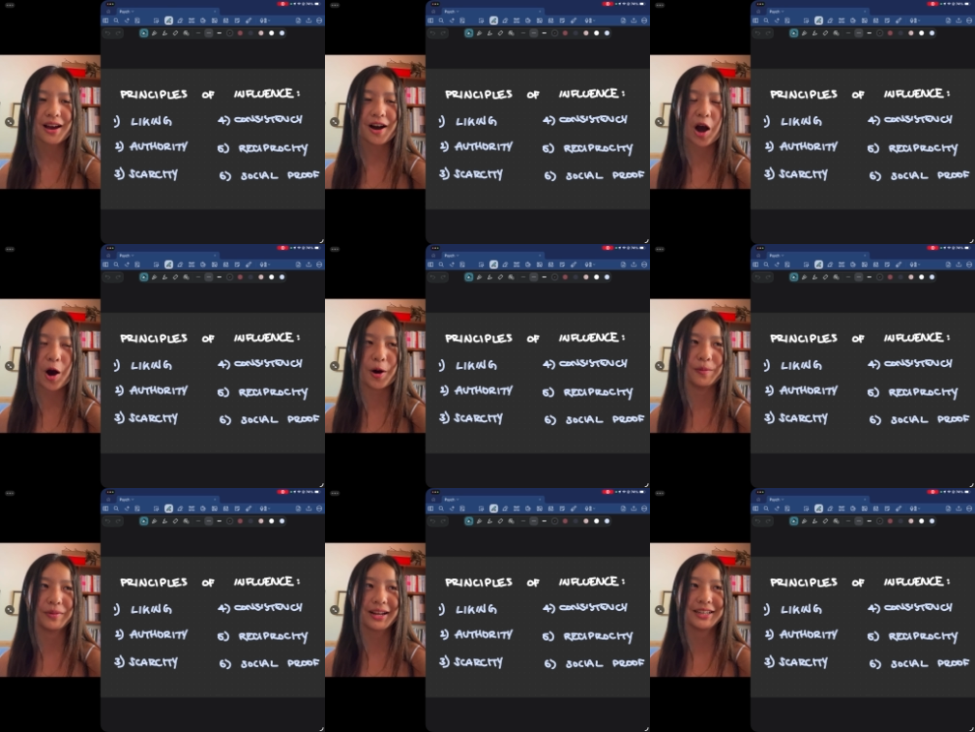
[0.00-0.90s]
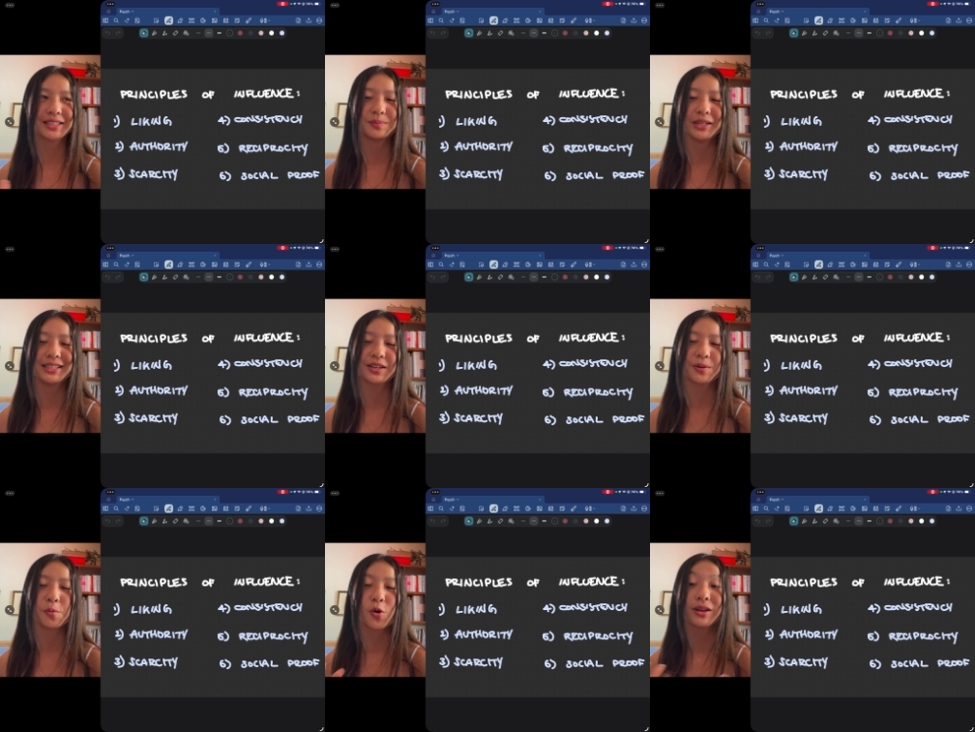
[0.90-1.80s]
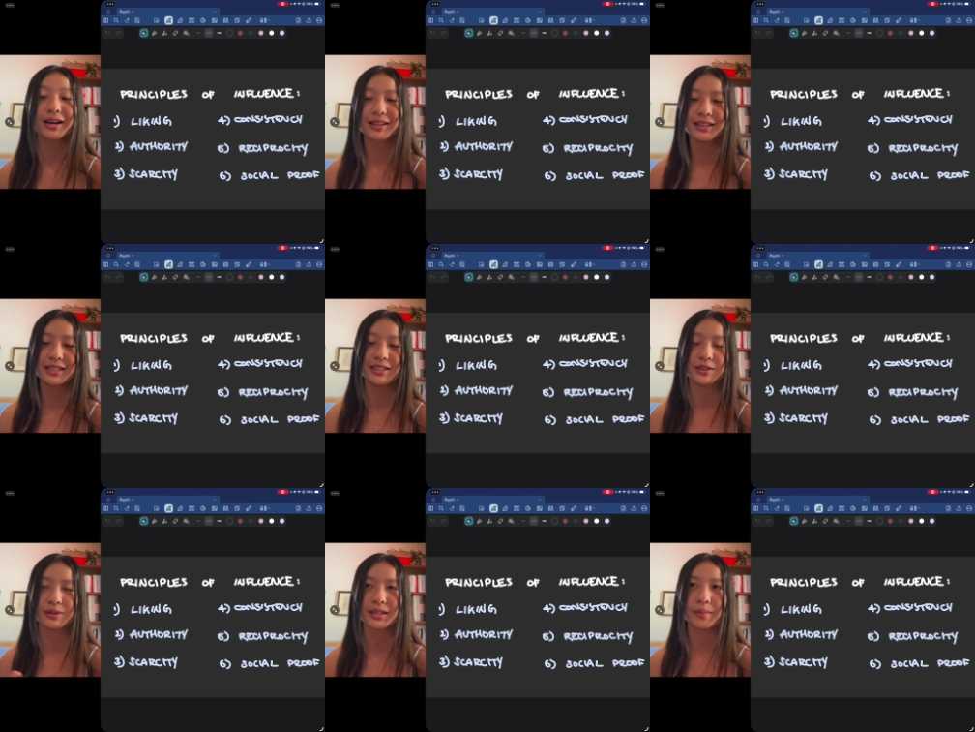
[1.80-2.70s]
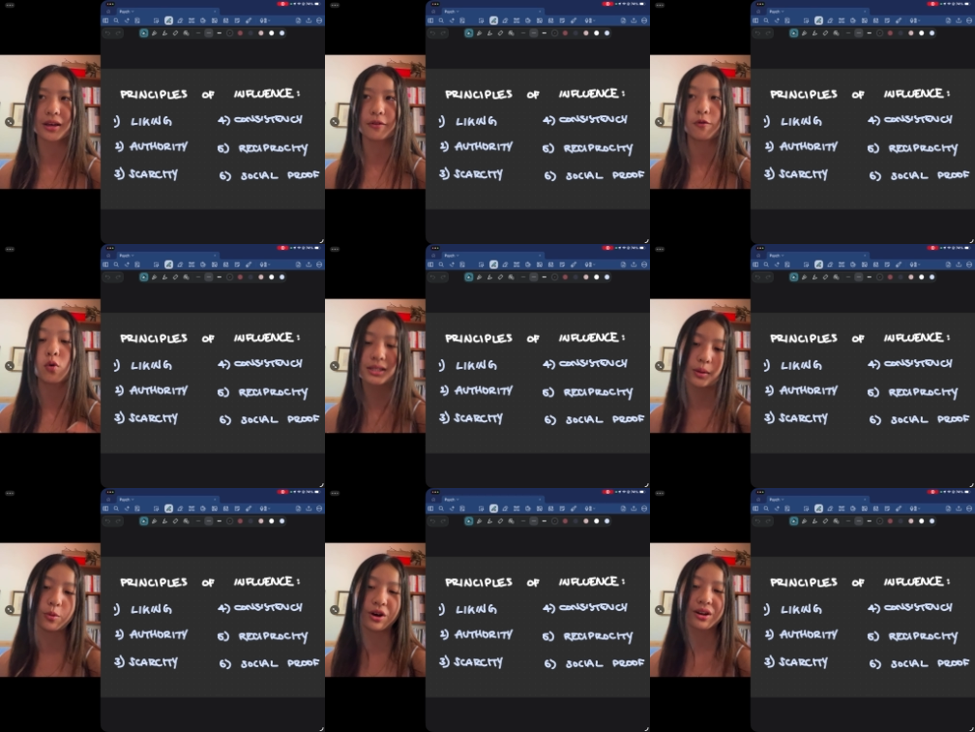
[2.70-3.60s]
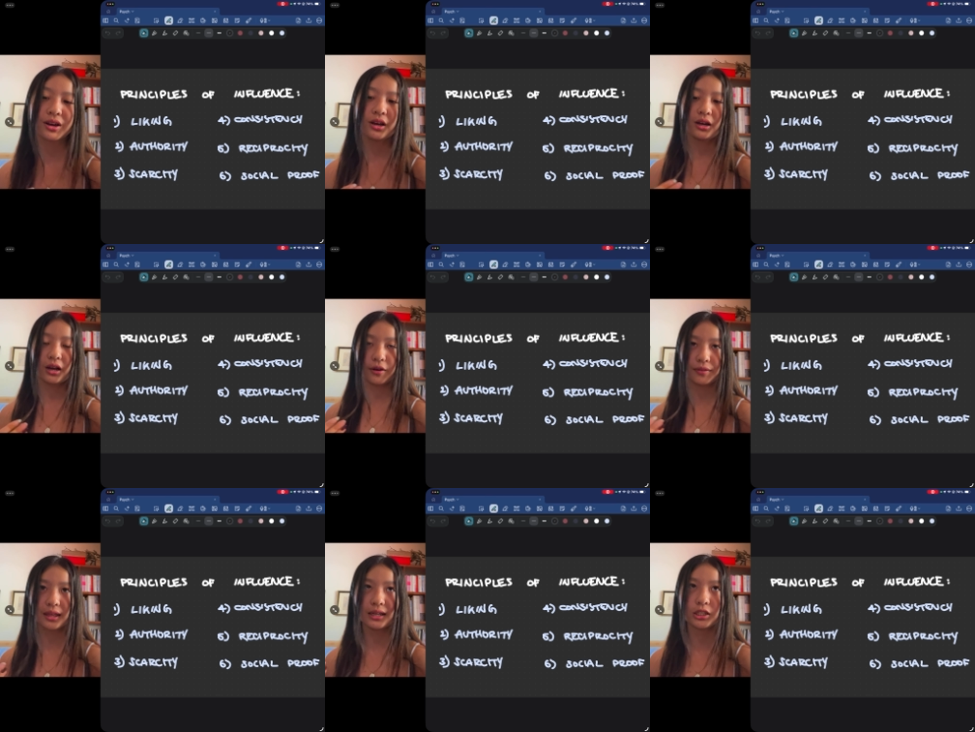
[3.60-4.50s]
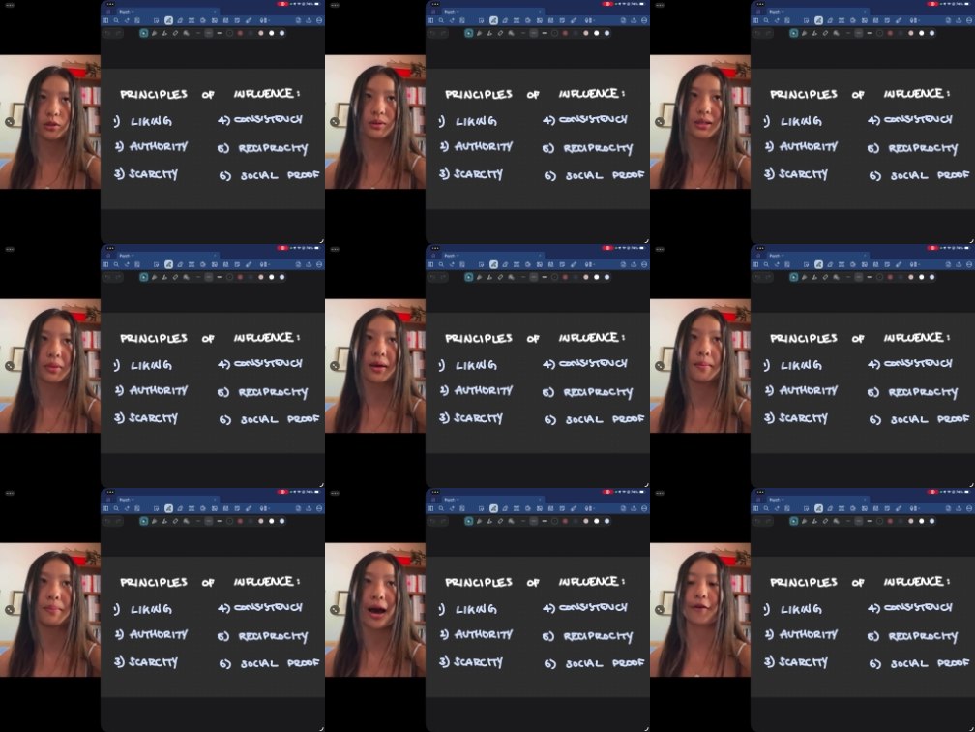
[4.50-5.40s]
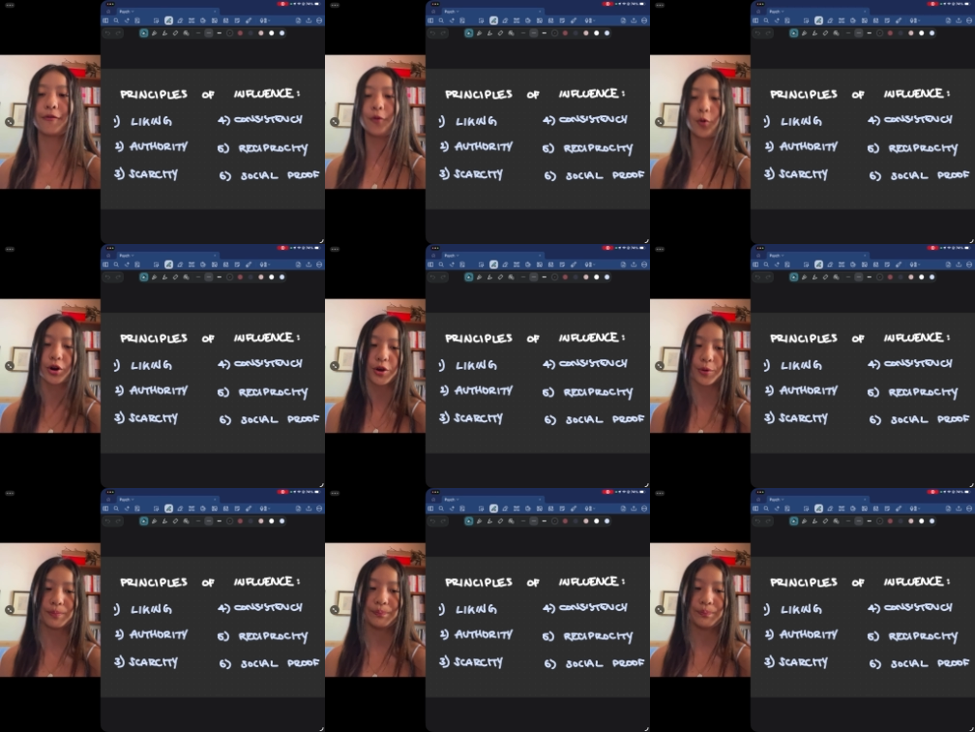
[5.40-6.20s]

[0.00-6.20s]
And it just means you're more likely to do something for someone if they do something back for you.